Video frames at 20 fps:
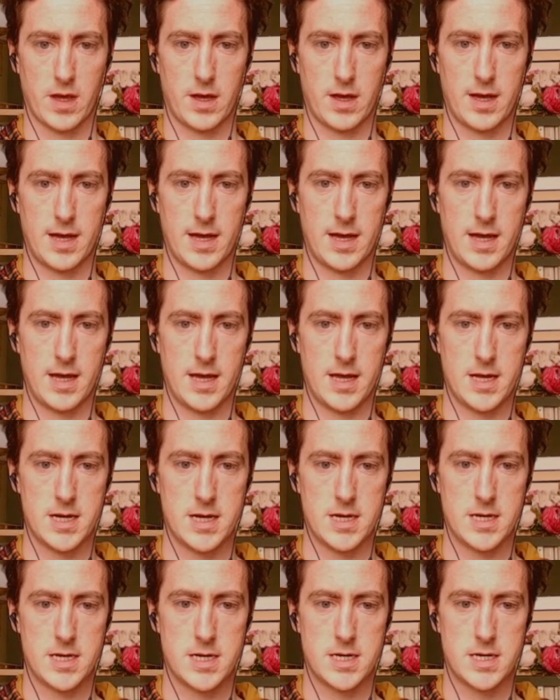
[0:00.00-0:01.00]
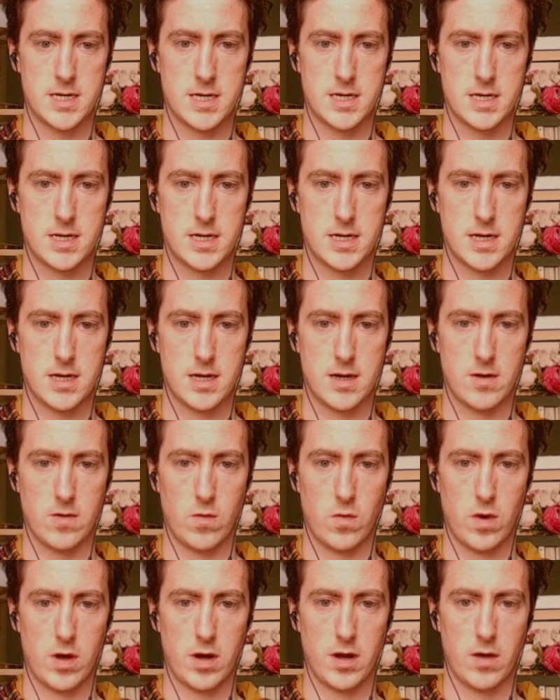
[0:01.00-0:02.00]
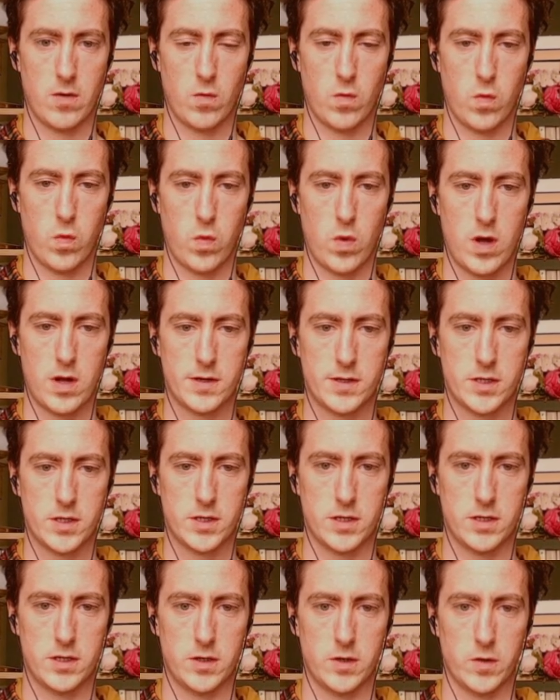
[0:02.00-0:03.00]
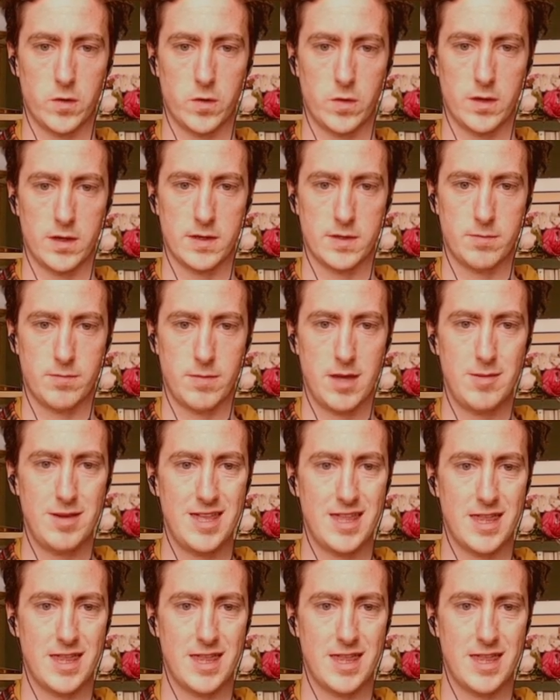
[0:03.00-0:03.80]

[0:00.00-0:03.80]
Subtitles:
And what I want to do is maybe